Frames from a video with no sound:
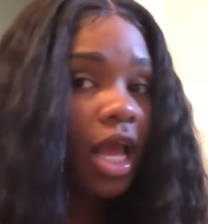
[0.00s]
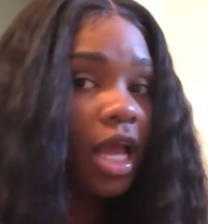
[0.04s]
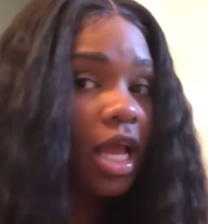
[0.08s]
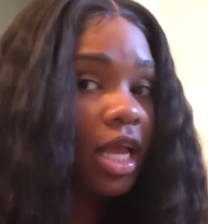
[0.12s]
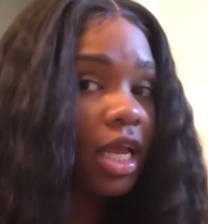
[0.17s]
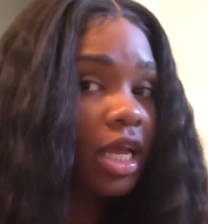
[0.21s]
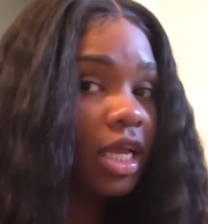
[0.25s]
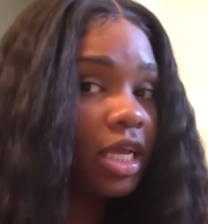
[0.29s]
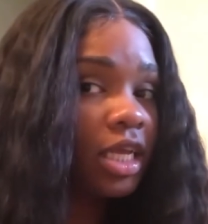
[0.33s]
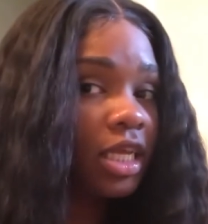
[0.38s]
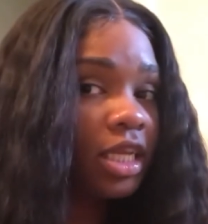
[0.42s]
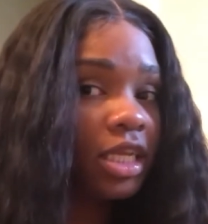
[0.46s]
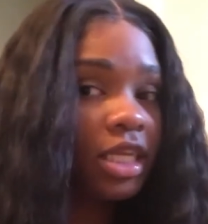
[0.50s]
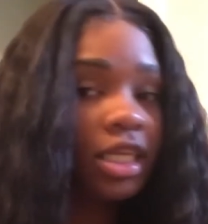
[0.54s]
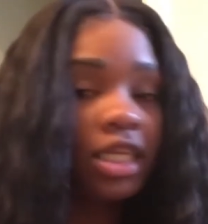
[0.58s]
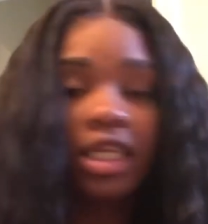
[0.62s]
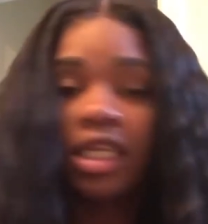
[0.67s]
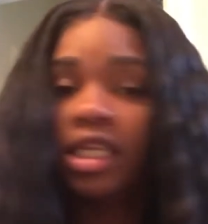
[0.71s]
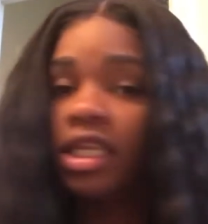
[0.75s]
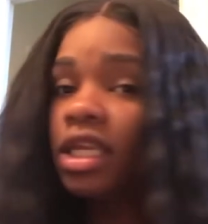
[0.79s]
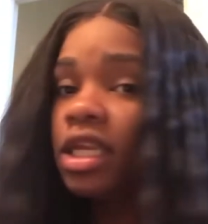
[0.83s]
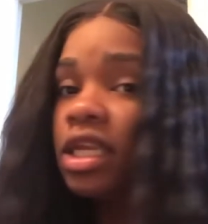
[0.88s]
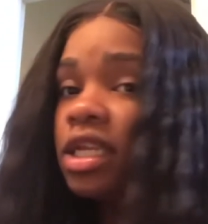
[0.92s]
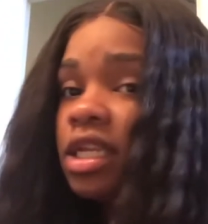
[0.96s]

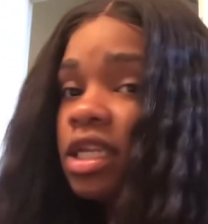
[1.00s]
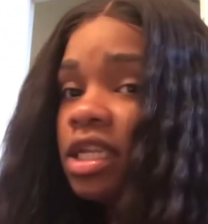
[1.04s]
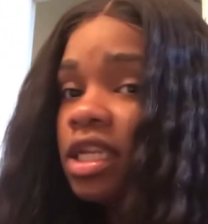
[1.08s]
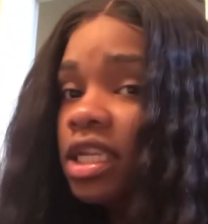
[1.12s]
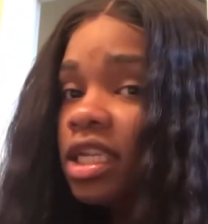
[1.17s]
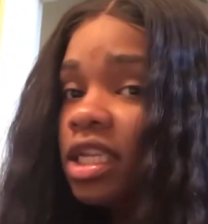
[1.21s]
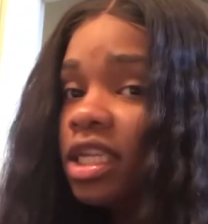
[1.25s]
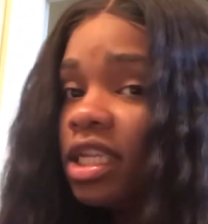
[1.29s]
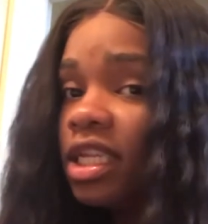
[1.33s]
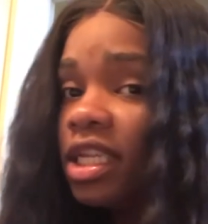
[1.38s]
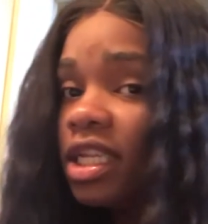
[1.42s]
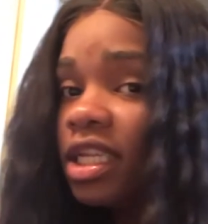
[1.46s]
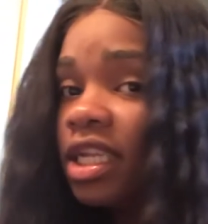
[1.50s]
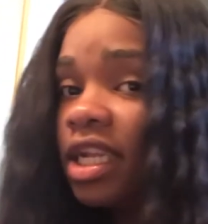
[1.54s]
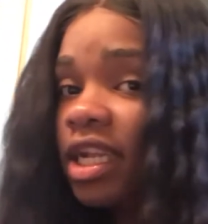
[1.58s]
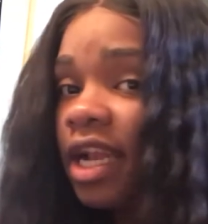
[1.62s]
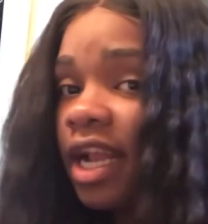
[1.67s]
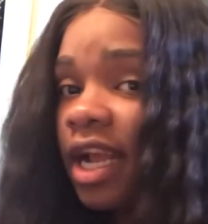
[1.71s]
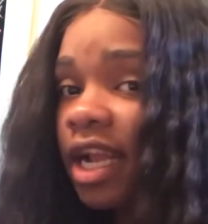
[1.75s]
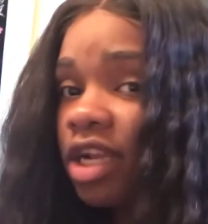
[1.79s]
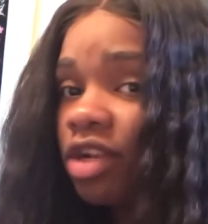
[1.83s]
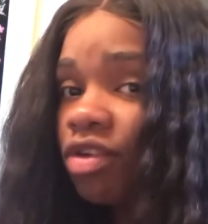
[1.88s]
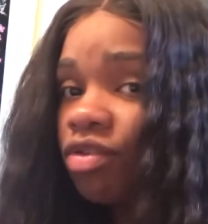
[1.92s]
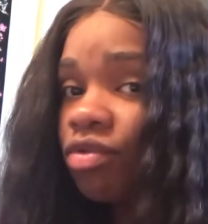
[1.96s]
this is the
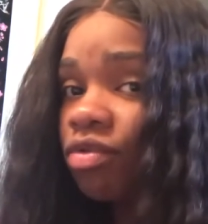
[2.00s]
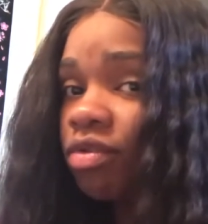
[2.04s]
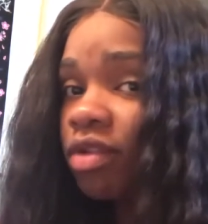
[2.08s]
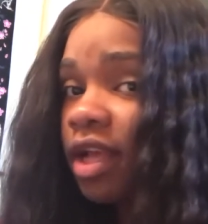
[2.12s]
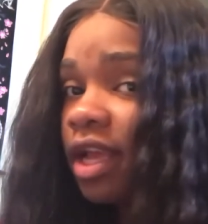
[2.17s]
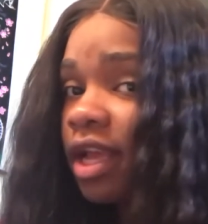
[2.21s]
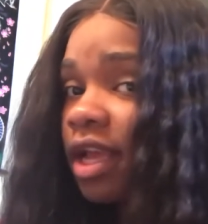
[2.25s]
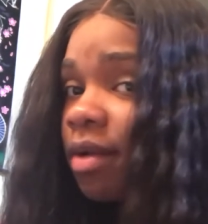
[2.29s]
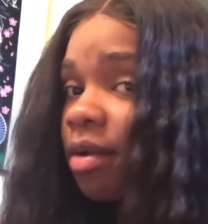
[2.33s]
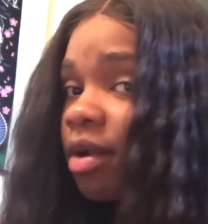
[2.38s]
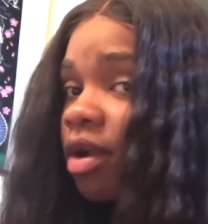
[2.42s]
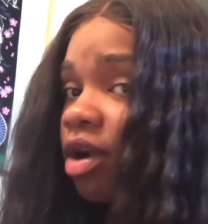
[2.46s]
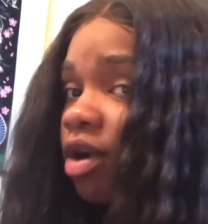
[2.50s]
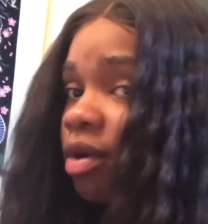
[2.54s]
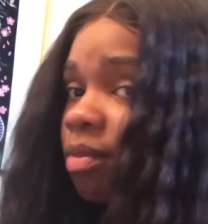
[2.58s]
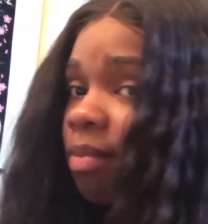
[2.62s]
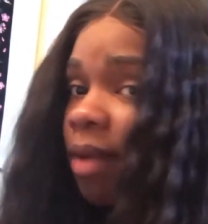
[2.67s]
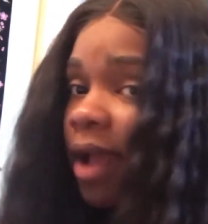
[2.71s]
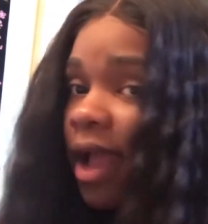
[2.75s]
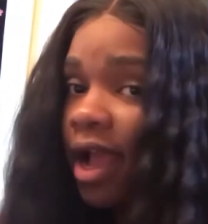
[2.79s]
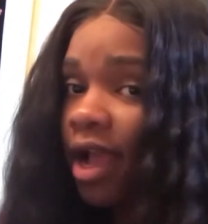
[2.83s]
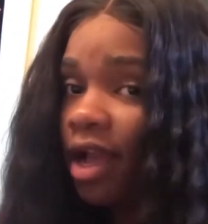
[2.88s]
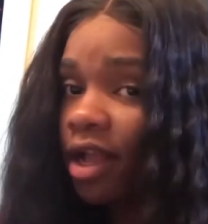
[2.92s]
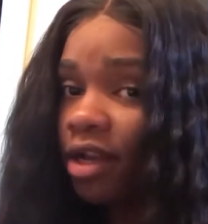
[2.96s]
natural like
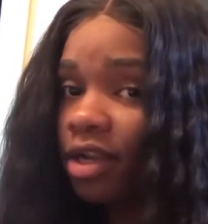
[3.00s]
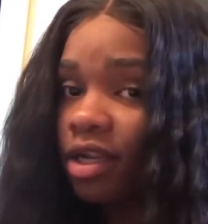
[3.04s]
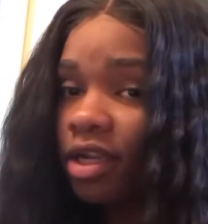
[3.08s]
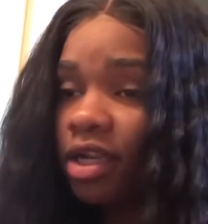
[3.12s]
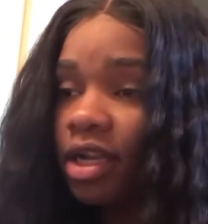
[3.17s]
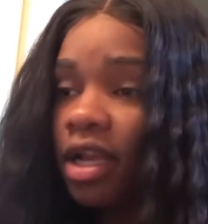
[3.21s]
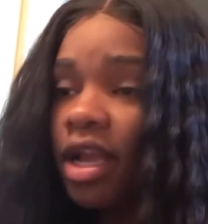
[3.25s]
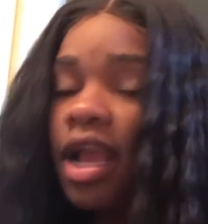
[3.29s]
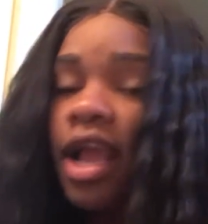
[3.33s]
pattern,